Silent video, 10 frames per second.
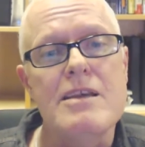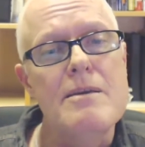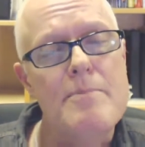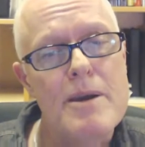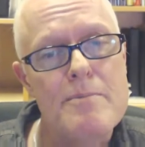
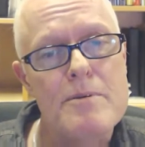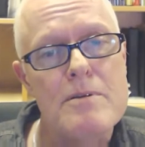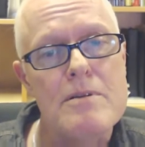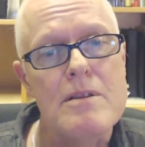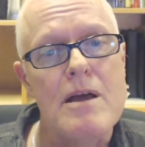SA
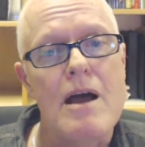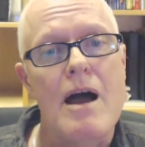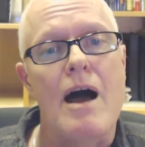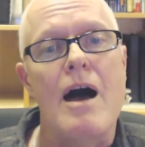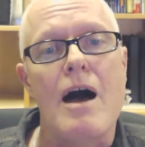people
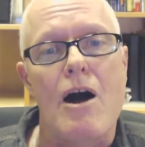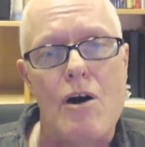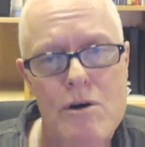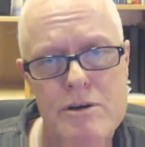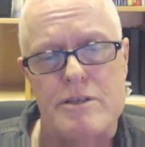are
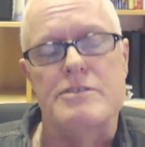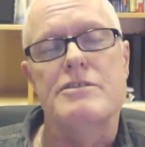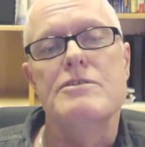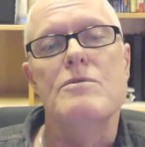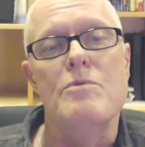
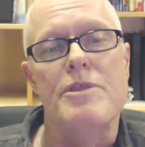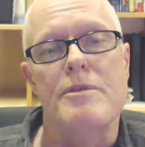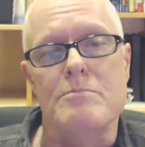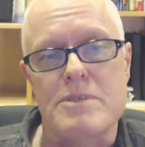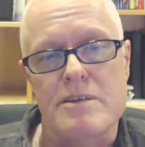honest
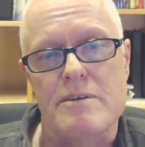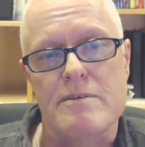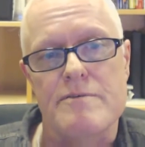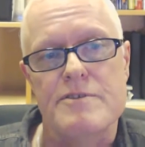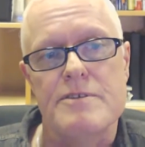with
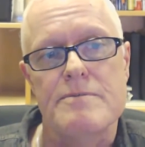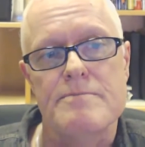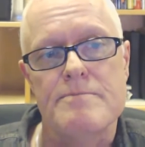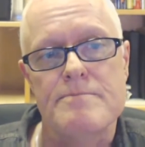themselves.